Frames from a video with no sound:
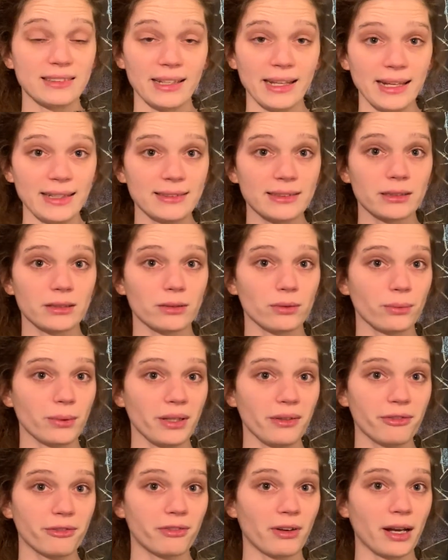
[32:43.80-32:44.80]
later, we
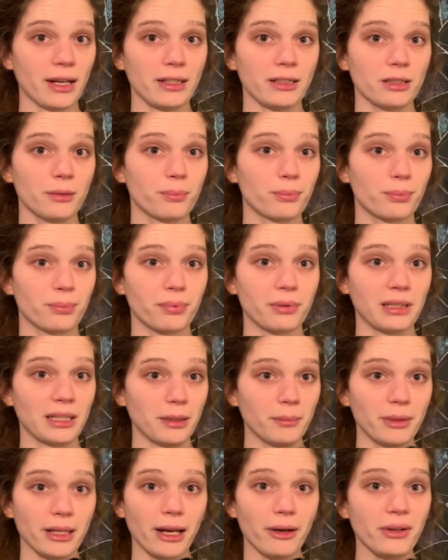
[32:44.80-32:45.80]
find a
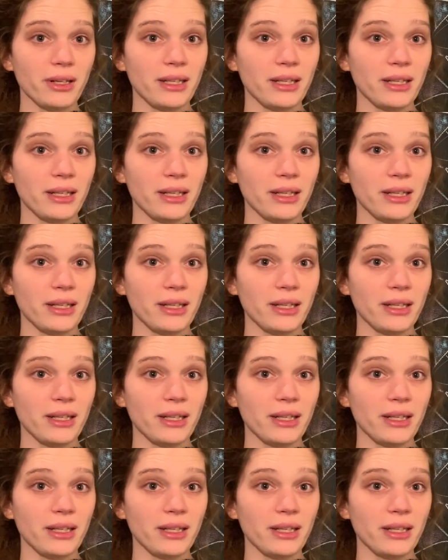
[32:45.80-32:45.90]
preliminary